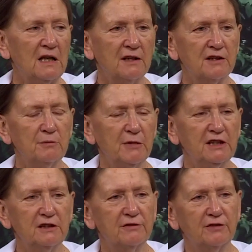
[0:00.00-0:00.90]
There are
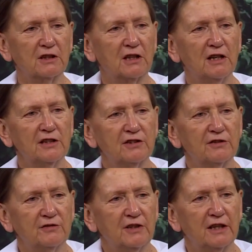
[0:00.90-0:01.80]
many different kinds
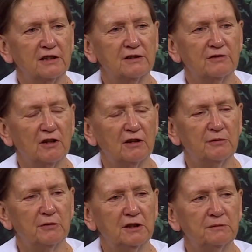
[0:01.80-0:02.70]
of negative
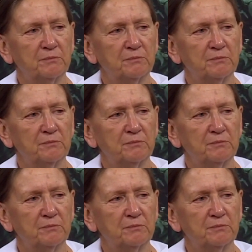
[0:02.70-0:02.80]
karma.